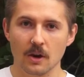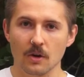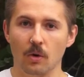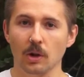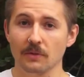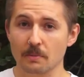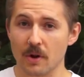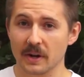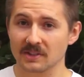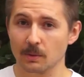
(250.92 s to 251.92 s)
All of the
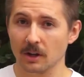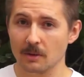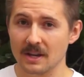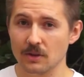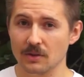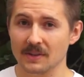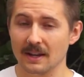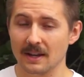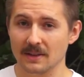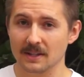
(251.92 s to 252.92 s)
products that we're going to be
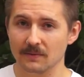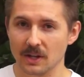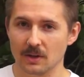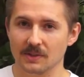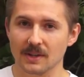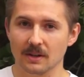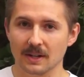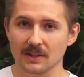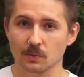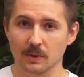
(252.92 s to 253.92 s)
using in this video
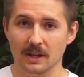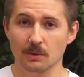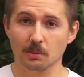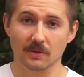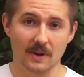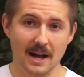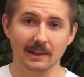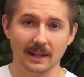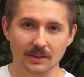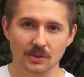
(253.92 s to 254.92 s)
series, we will provide
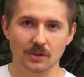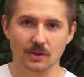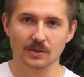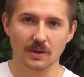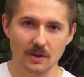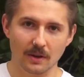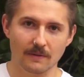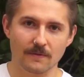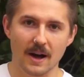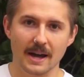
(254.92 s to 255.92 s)
links to so that you can
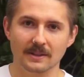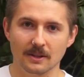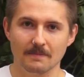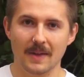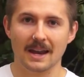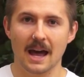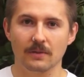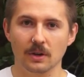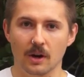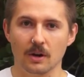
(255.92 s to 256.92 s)
find them and have
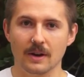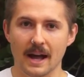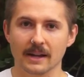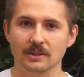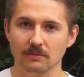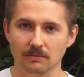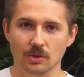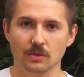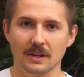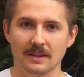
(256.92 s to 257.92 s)
a go at
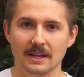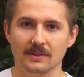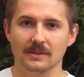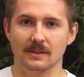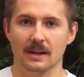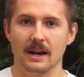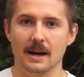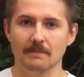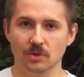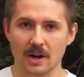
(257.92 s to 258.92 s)
doing these
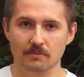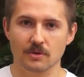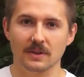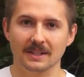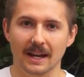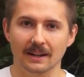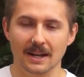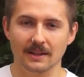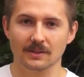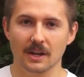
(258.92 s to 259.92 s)
draft proofing
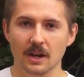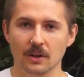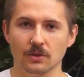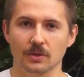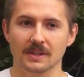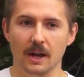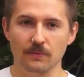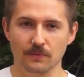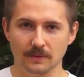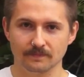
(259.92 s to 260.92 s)
techniques yourself.